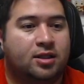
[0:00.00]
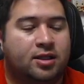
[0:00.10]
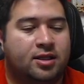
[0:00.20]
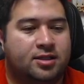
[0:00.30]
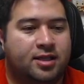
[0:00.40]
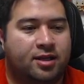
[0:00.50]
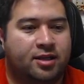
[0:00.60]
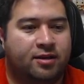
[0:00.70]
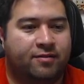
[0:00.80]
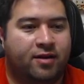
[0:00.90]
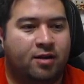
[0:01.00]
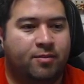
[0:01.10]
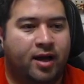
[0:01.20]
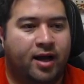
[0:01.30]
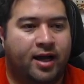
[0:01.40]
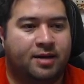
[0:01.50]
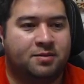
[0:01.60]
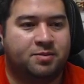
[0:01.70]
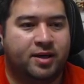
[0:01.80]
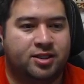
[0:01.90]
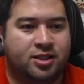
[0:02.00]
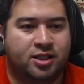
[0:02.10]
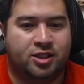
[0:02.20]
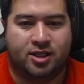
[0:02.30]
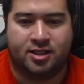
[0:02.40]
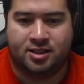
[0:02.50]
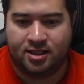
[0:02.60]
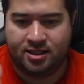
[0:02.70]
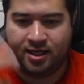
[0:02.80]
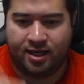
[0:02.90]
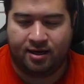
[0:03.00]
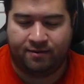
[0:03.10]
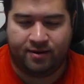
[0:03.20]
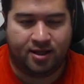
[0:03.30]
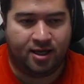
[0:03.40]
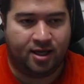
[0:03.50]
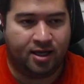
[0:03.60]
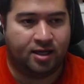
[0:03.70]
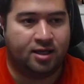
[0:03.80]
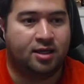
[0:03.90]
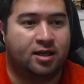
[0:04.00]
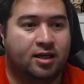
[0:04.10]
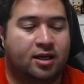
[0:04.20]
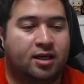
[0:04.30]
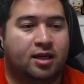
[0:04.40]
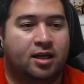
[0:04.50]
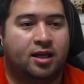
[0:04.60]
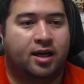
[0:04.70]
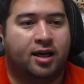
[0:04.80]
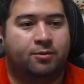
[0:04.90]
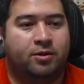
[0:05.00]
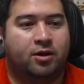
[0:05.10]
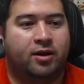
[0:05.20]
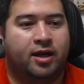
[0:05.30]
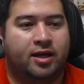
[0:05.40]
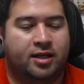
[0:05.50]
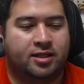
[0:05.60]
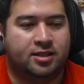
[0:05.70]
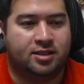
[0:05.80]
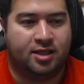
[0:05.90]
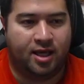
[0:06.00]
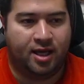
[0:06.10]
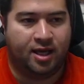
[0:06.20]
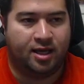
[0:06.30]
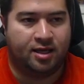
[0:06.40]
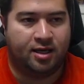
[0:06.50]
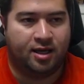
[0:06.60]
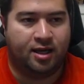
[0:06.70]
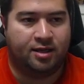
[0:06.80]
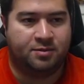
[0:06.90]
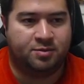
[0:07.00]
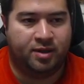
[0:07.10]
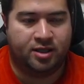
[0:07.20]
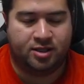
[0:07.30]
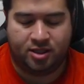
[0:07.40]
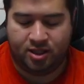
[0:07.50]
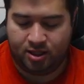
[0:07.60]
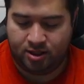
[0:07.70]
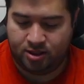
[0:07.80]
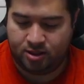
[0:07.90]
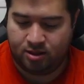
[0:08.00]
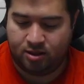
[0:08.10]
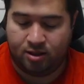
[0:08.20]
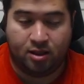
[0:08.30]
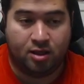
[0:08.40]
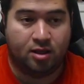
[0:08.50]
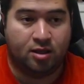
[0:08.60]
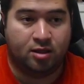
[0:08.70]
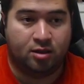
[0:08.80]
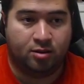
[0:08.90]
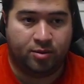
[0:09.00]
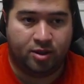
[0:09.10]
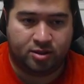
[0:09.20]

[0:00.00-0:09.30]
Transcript: is, now that I've got my items message, it's listing out everything. And we'll go ahead and just say items message plus